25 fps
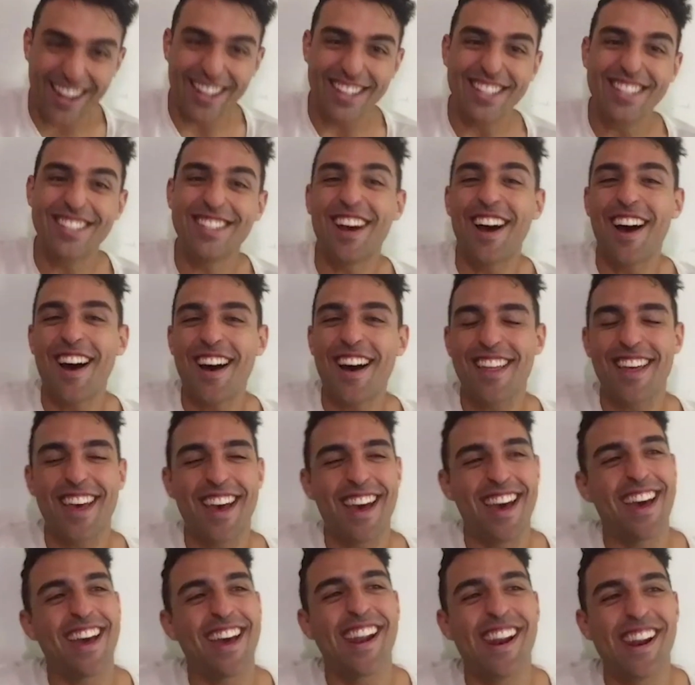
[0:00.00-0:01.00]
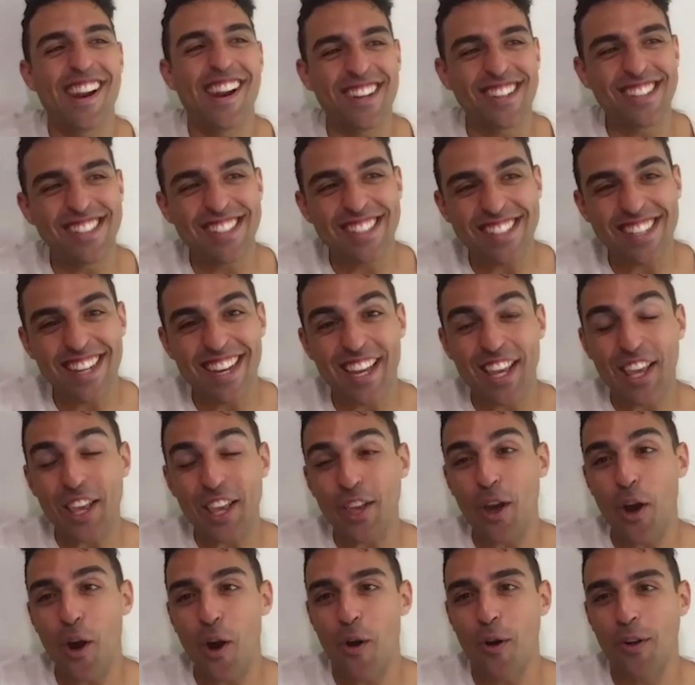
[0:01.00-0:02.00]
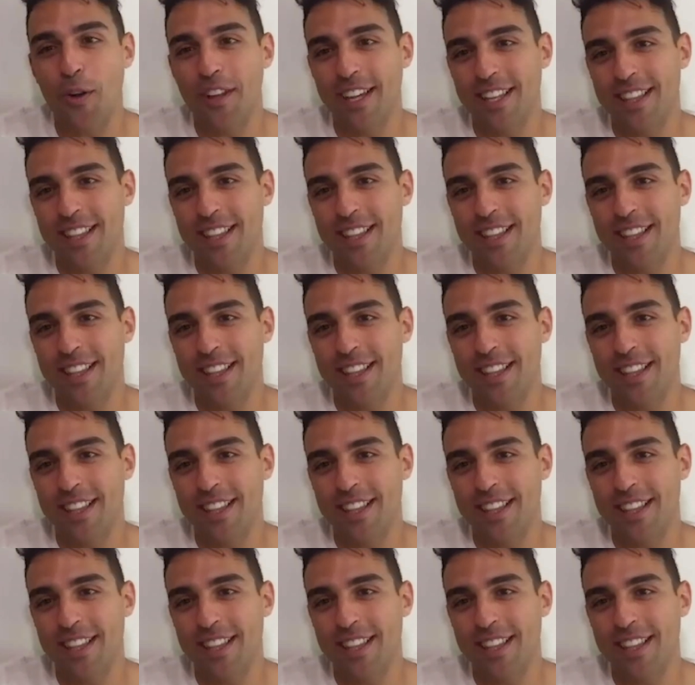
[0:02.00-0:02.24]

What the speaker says: saw that, and I was just like, yo, like,